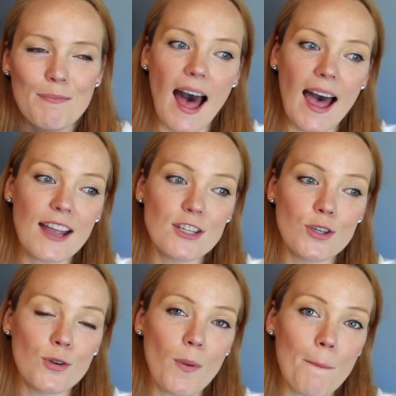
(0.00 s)
I
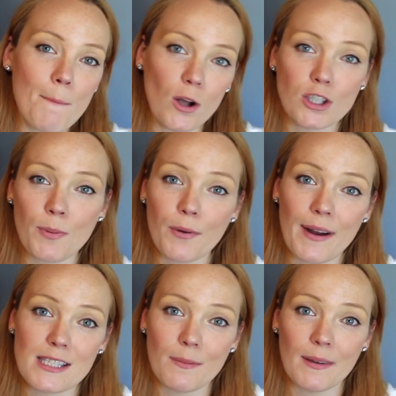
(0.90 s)
do multiple
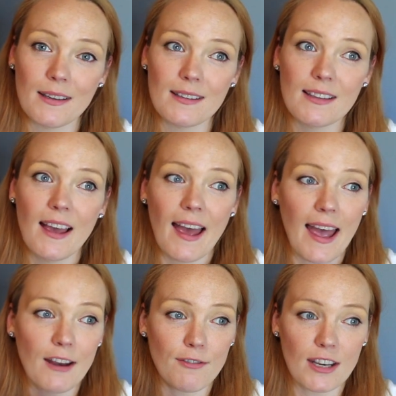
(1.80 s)
recipes
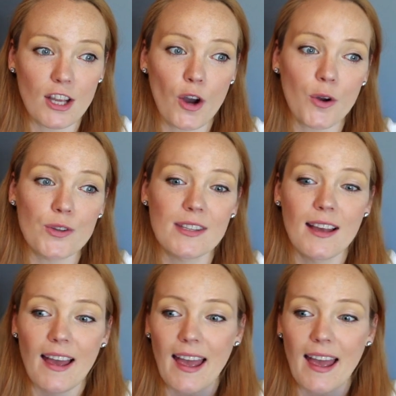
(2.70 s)
and videos